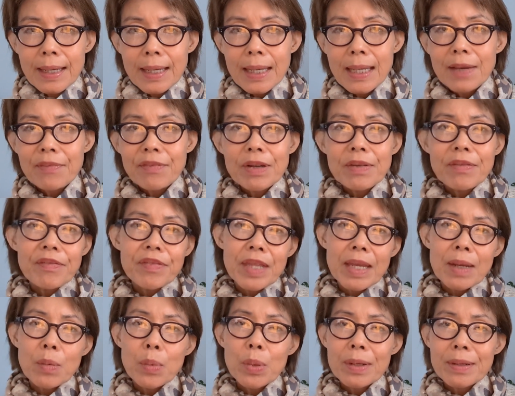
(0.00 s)
Even if
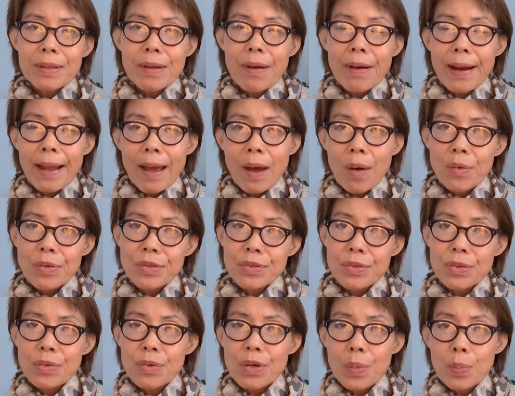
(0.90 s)
they were not
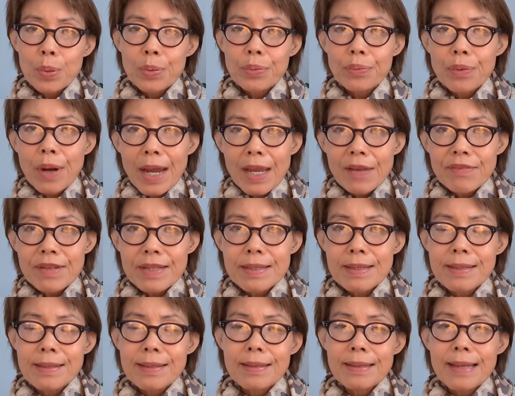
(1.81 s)
household or
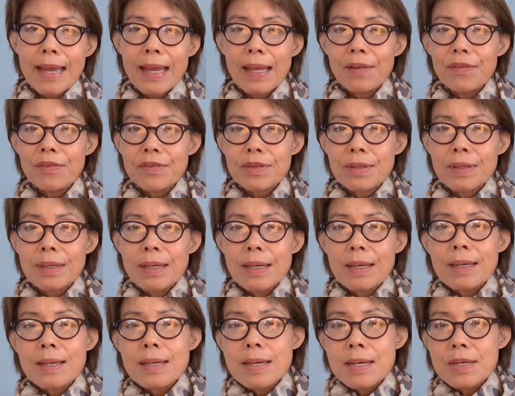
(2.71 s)
private slaves,
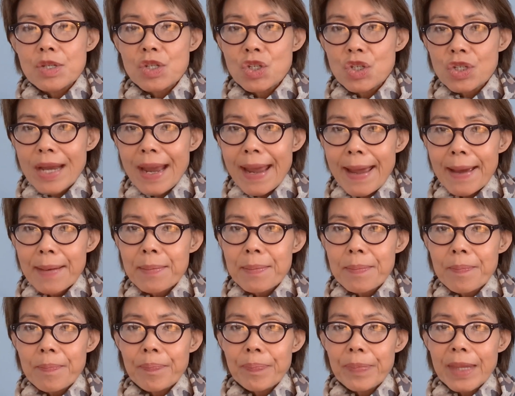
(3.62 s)
Shem,